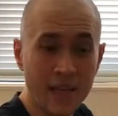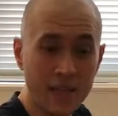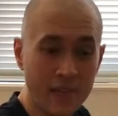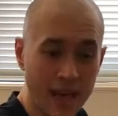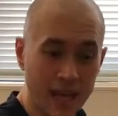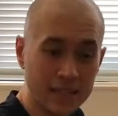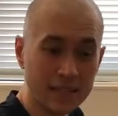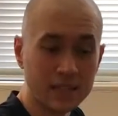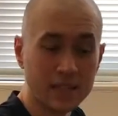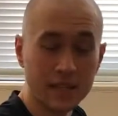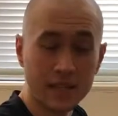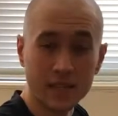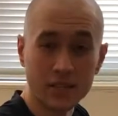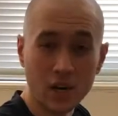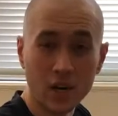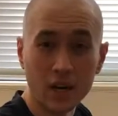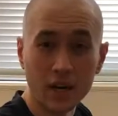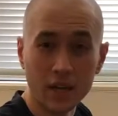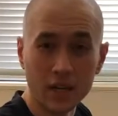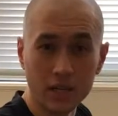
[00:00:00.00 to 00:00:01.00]
That's going to
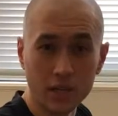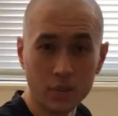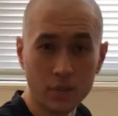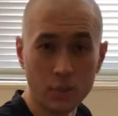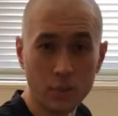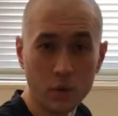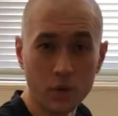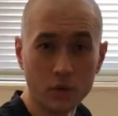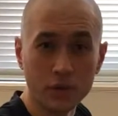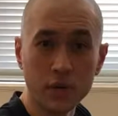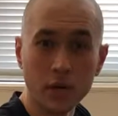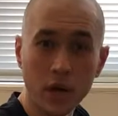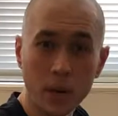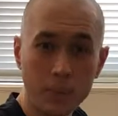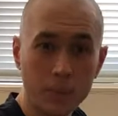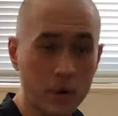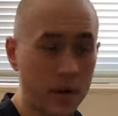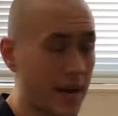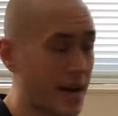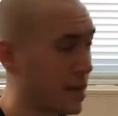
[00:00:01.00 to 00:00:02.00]
target a little bit more of your
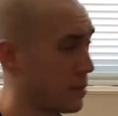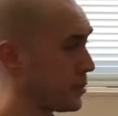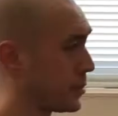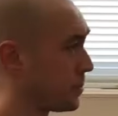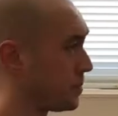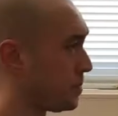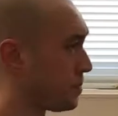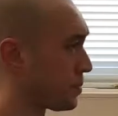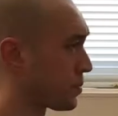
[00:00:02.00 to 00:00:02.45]
upper abs.